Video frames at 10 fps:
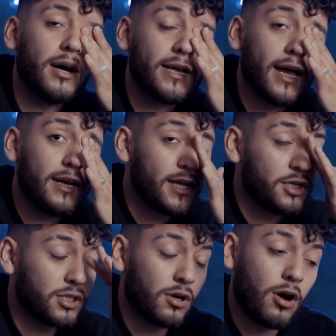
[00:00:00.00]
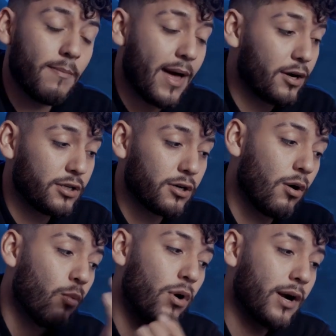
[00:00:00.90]
Again, it just all matters
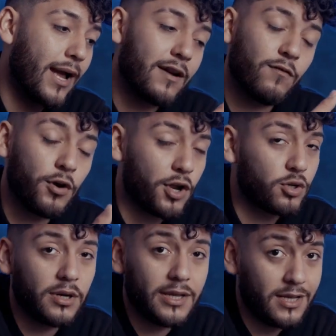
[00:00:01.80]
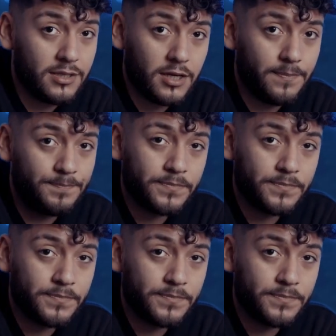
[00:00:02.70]
on what kind of work you're trying to get done.